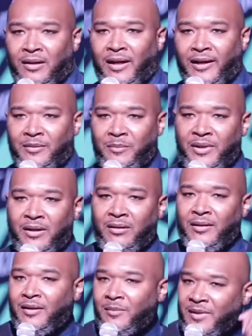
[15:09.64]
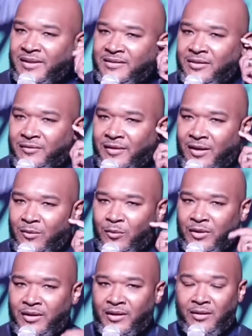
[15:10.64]
I can barely hear myself, and I don't
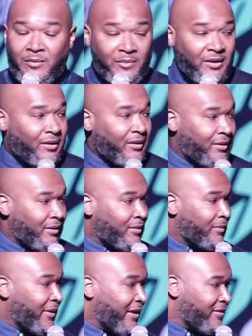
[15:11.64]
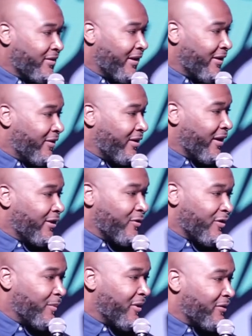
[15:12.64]
want to yell. Pastor David, thank you
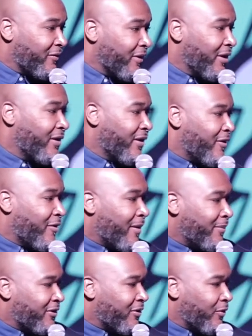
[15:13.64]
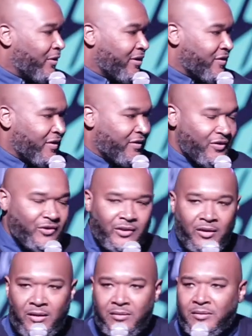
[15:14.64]
so much for yet another opportunity just to
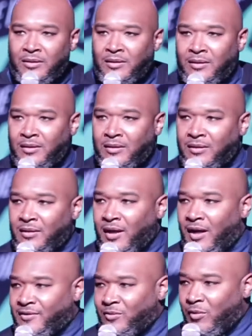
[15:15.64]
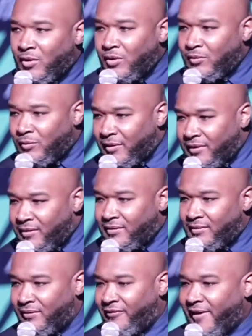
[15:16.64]
share God's word with
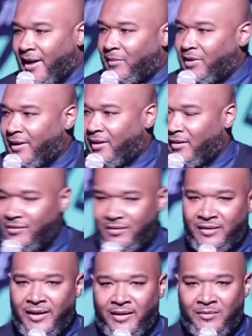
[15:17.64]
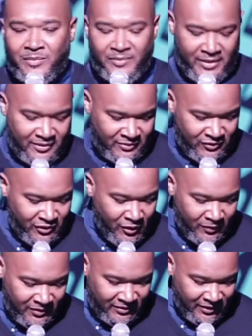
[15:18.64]
the family here today. And Pastor
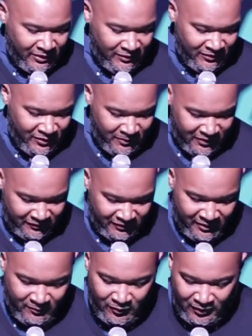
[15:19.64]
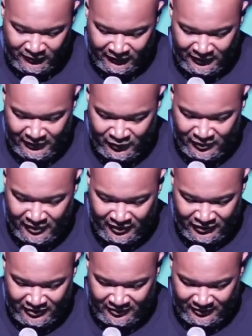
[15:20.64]
Jonas, thank you so much for that wonderful
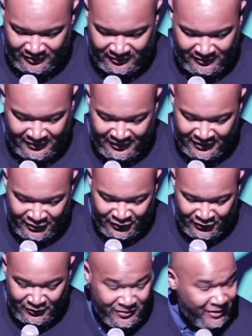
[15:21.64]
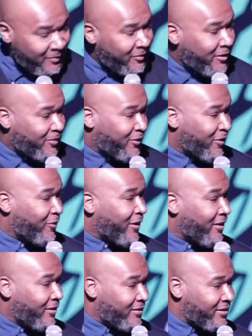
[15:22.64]
introduction. It's you set me up pretty
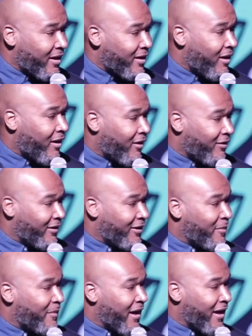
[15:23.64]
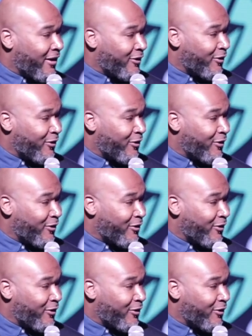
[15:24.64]
well, and it's kind of hard to come behind